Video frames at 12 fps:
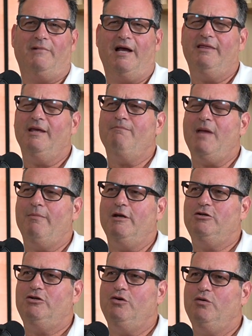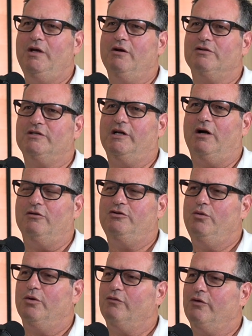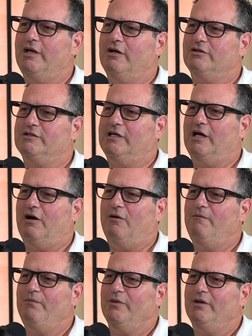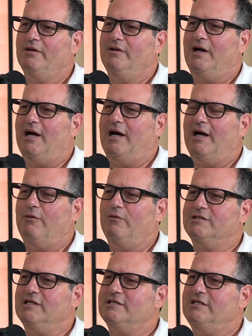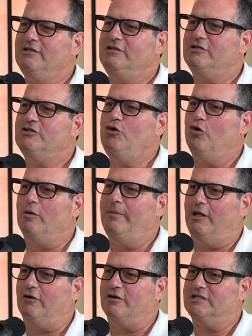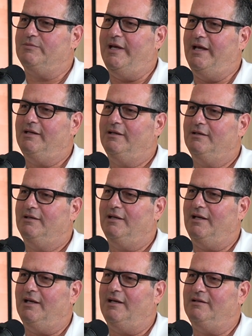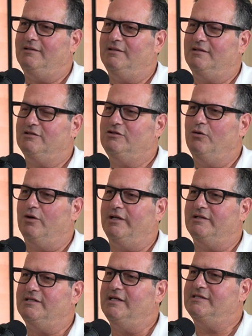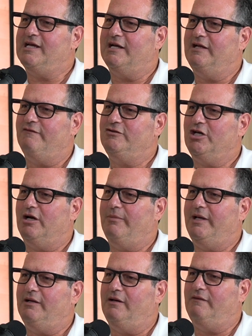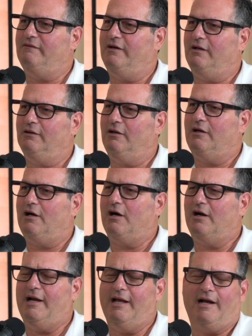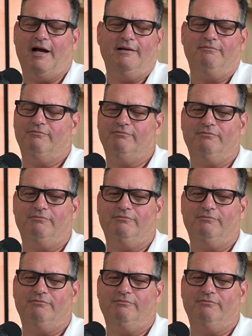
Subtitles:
I think maybe 2 or 3 years ago, was listening to Stuart Miller speak. And Stuart is the executive chairman of Lennar. And I